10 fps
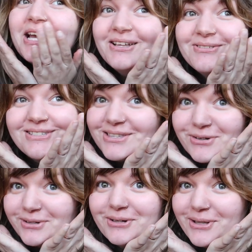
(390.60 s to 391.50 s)
It was
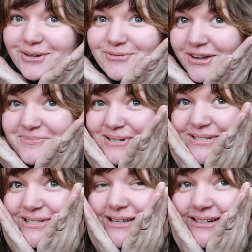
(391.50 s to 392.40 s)
literally like five
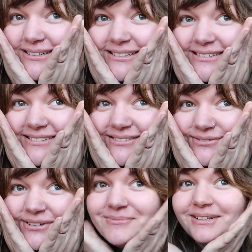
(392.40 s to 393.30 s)
minutes later
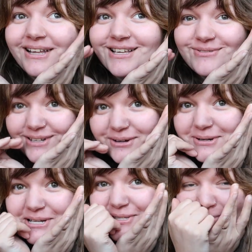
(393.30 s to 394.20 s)
from the last video
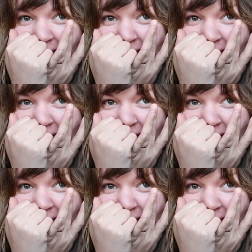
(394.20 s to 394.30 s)
I just